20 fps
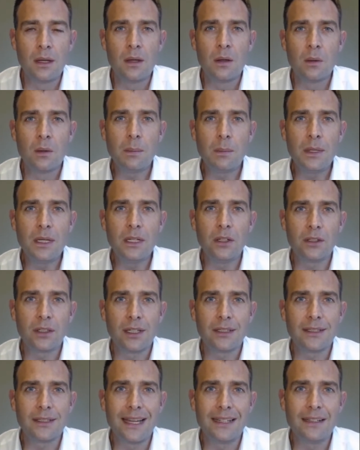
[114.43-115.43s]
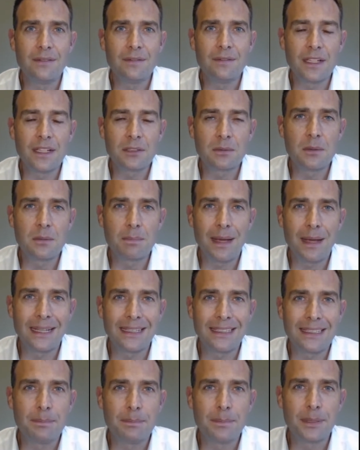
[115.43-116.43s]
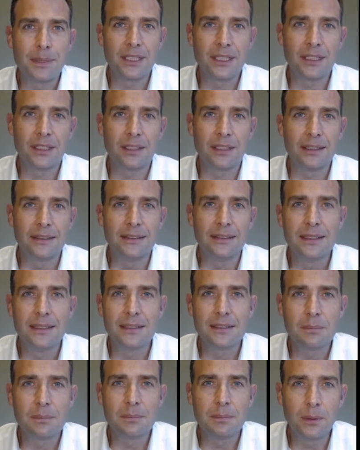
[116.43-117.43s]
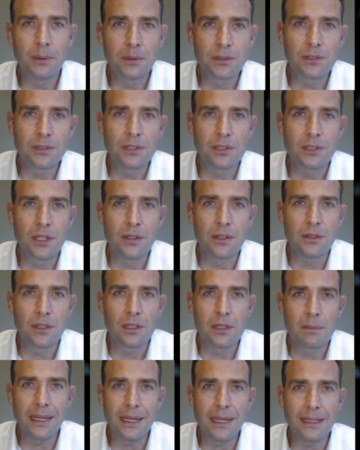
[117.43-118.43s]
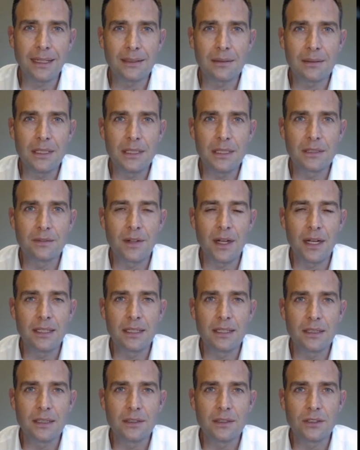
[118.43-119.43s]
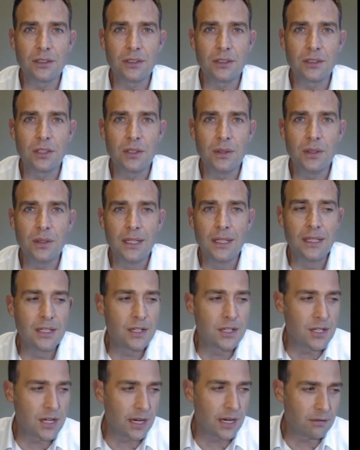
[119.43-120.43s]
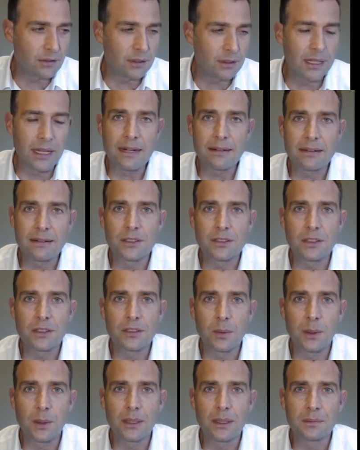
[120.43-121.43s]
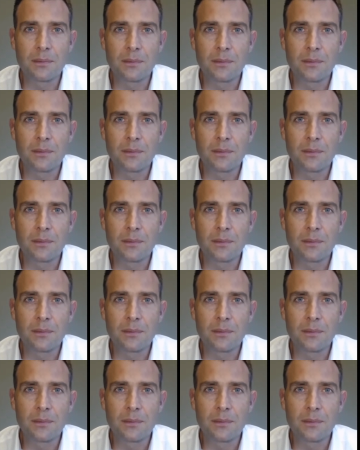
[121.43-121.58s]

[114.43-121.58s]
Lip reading: When we look at an investment bank in particular, it's important to note that a bank can be divided into 2 general areas as well.